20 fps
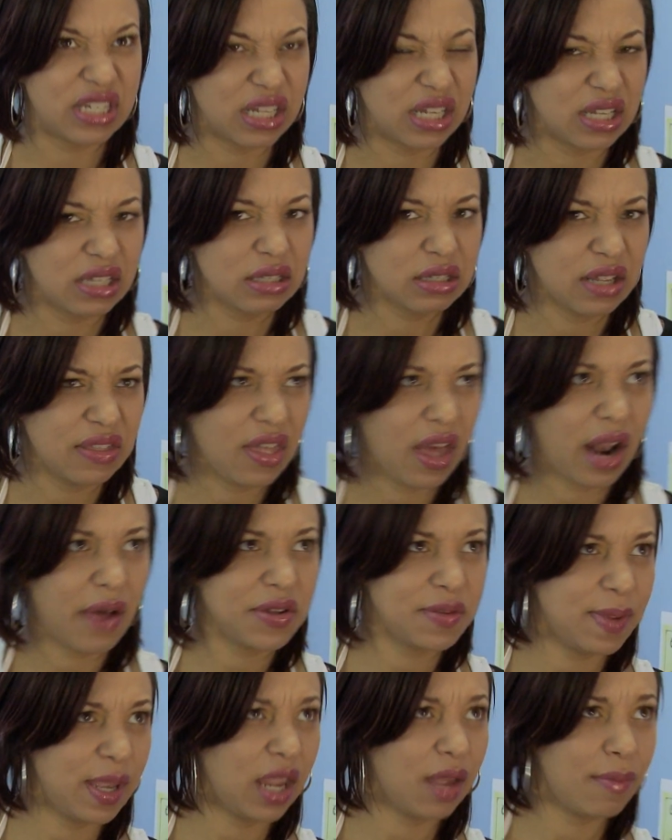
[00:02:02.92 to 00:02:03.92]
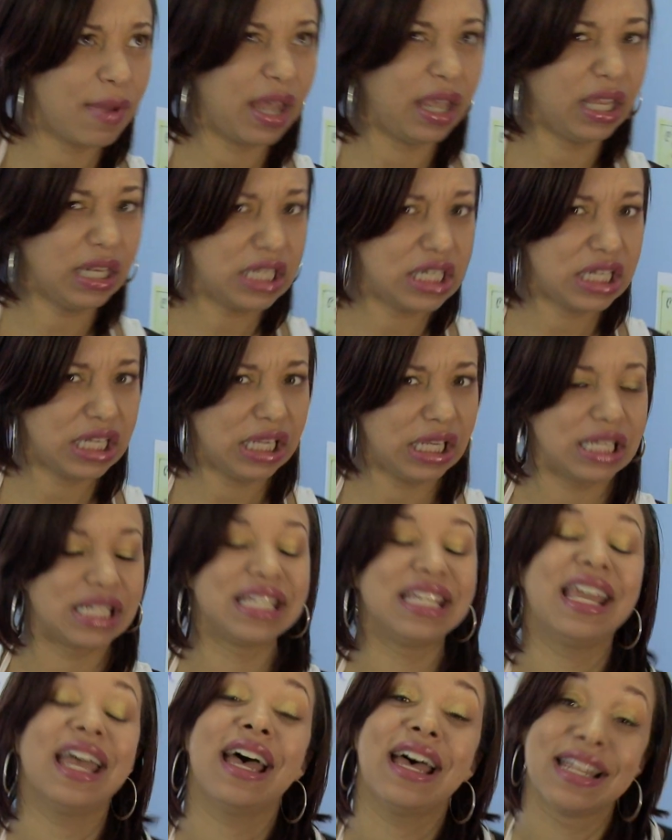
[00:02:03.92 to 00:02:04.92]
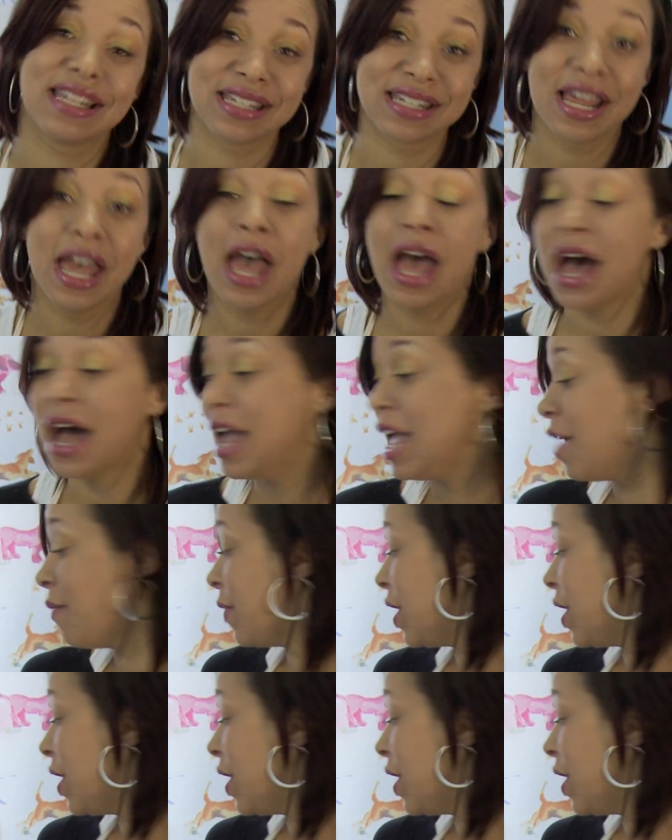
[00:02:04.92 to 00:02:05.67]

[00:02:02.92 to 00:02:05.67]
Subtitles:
tins? I thought I was making mac and cheese. Yes, I am